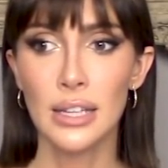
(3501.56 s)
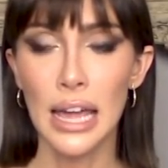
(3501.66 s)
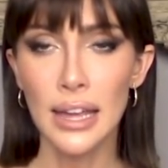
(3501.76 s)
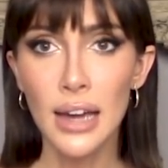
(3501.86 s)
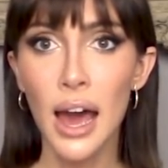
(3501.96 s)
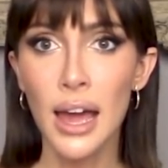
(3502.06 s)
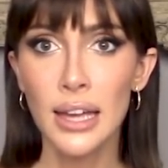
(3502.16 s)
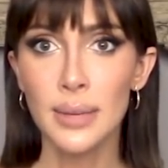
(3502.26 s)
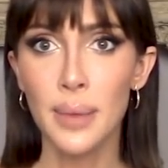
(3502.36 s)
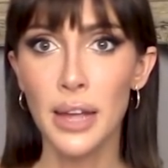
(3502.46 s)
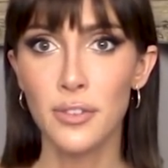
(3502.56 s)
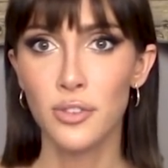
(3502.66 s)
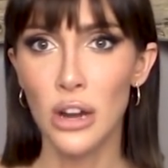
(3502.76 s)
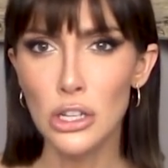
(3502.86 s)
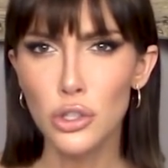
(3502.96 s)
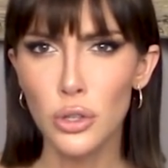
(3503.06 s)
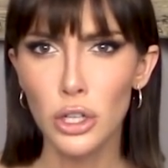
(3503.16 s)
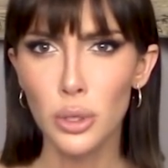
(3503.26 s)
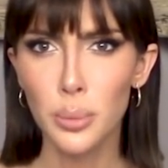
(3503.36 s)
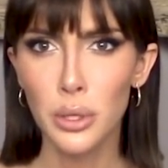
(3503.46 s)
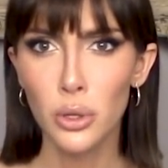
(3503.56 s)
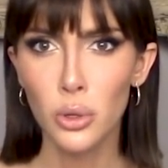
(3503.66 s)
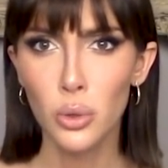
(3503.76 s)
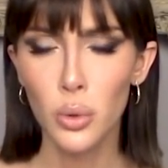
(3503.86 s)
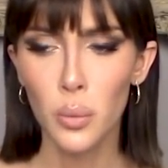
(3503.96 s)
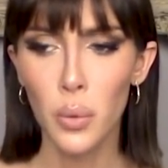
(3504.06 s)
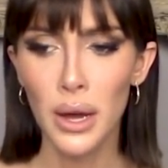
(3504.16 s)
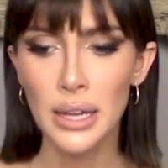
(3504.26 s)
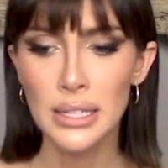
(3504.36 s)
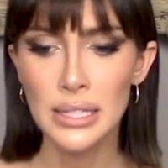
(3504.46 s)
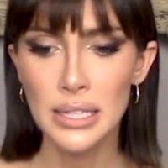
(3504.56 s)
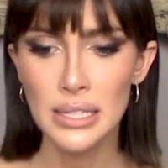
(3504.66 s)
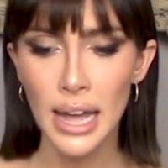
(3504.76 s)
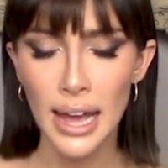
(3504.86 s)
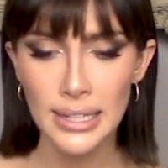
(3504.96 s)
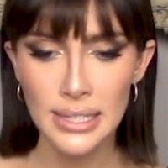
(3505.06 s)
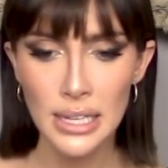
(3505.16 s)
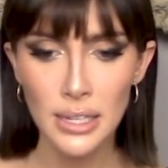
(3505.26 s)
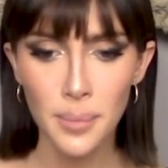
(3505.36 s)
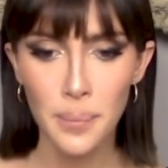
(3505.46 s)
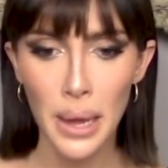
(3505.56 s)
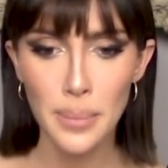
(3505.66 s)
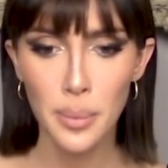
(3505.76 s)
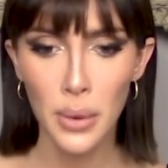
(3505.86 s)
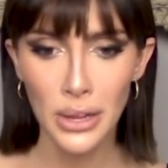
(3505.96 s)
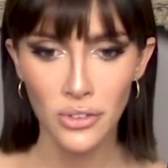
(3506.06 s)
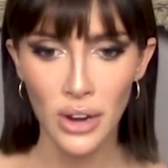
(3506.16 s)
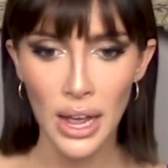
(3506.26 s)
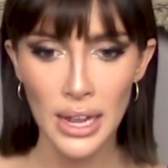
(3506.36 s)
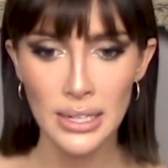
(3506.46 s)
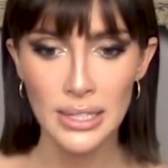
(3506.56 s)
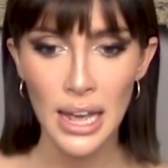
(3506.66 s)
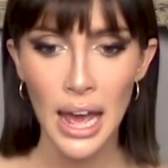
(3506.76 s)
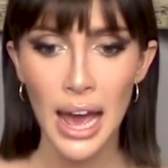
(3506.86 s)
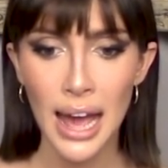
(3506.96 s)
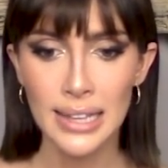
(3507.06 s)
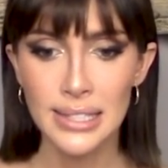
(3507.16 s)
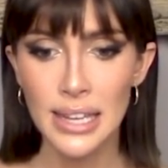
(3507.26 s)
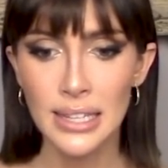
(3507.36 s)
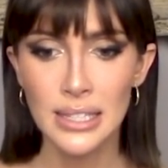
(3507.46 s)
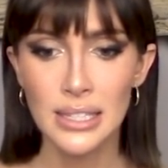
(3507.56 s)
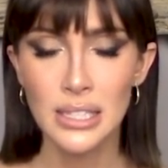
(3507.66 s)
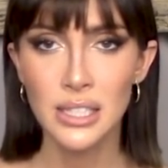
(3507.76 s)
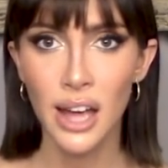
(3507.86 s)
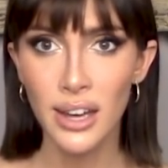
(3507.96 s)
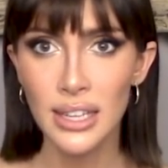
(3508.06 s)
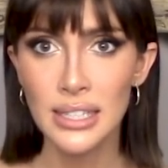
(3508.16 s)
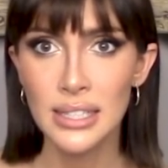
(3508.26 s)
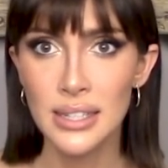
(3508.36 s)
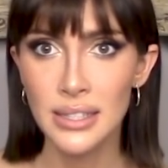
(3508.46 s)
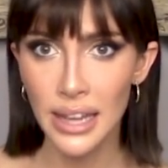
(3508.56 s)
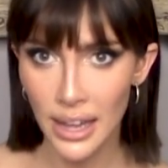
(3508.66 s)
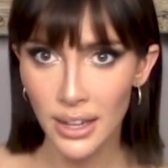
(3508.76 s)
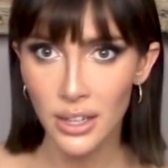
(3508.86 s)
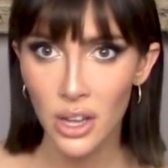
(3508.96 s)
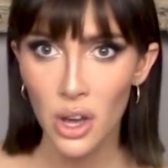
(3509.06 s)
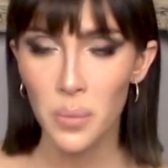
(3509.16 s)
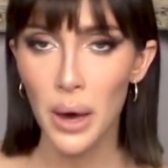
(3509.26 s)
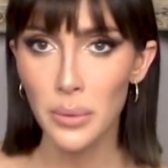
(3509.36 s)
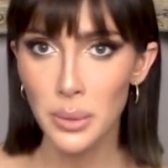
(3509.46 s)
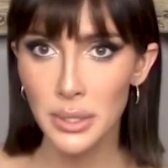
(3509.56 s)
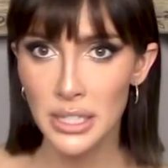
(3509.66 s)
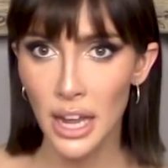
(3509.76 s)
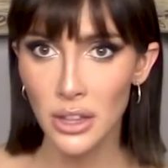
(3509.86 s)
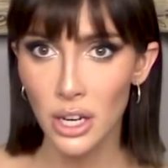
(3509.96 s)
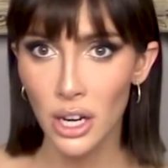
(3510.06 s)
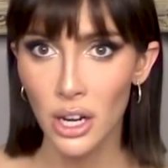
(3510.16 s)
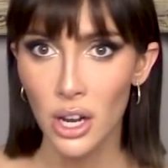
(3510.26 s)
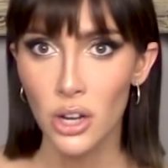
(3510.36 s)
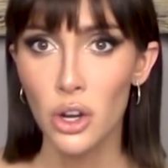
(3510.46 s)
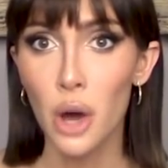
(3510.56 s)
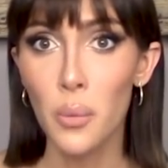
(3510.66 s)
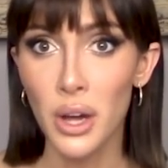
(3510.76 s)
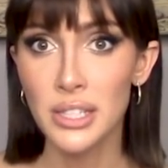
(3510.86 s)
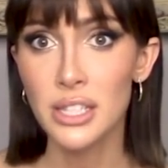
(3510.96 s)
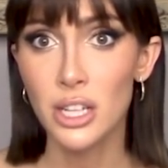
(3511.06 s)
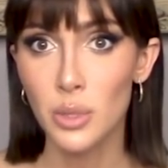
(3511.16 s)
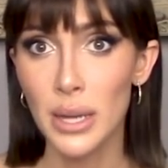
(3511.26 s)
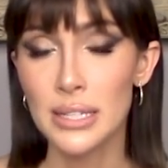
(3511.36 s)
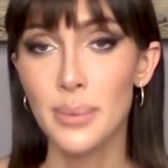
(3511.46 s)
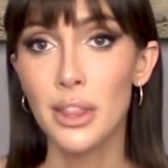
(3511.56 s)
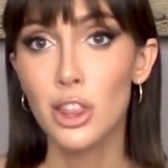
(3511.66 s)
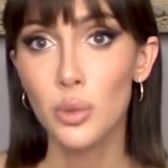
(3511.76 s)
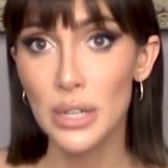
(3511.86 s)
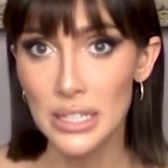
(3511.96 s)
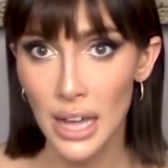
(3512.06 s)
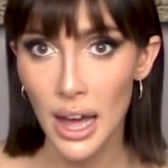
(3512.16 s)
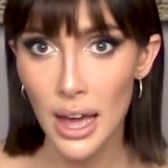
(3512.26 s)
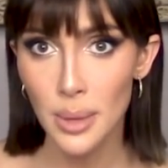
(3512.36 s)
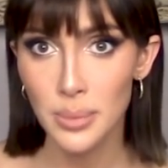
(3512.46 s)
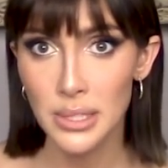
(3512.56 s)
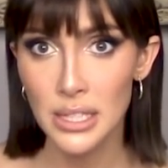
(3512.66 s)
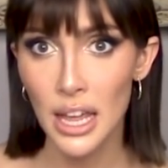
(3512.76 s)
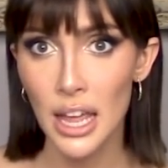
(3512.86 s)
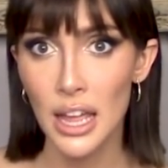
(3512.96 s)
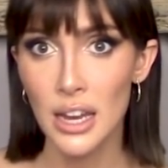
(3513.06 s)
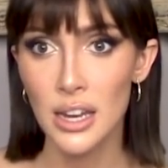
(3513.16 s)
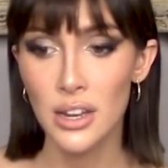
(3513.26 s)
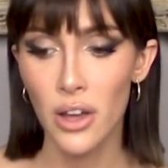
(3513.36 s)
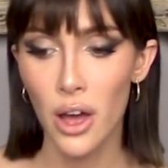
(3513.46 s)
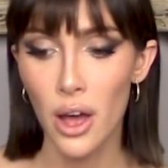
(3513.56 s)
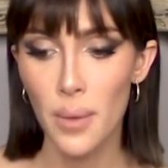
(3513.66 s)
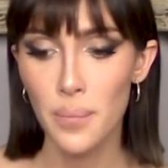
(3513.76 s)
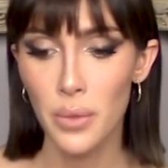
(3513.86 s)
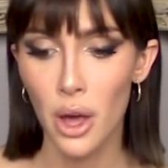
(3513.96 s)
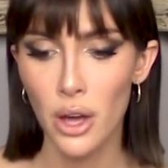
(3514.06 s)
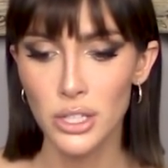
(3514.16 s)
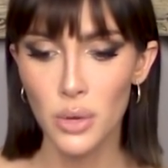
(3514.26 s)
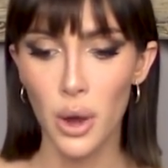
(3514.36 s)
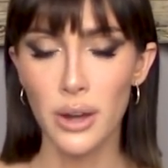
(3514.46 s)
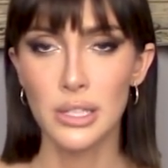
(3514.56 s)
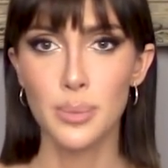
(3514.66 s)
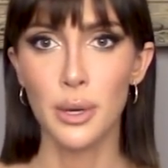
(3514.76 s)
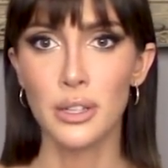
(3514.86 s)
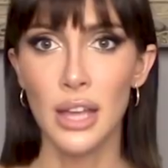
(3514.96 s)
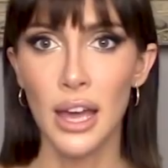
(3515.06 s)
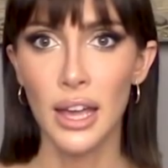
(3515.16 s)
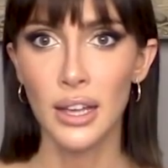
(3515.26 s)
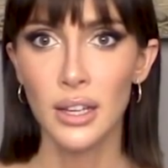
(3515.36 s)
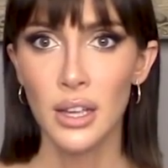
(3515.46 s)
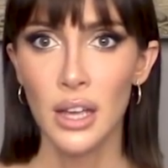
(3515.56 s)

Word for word: gay guy in my friend group who was texting my boyfriend asking to suck his dick while we were together not once not twice but three times and um, also on his birthday